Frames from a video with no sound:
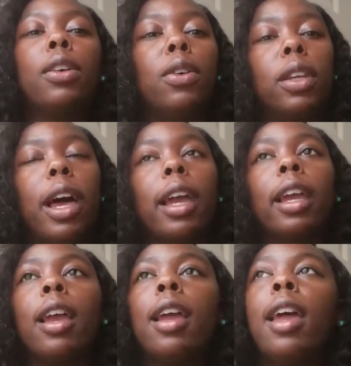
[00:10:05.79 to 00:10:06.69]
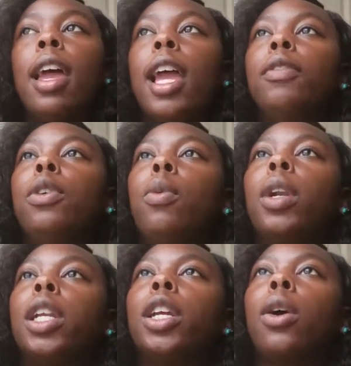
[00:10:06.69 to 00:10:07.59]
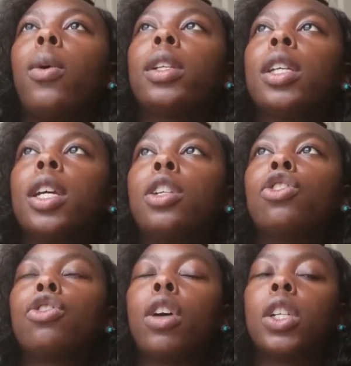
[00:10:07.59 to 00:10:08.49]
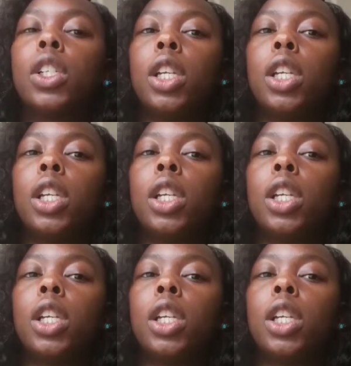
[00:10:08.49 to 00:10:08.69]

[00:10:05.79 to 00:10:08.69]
Like if you wanted to go into construction,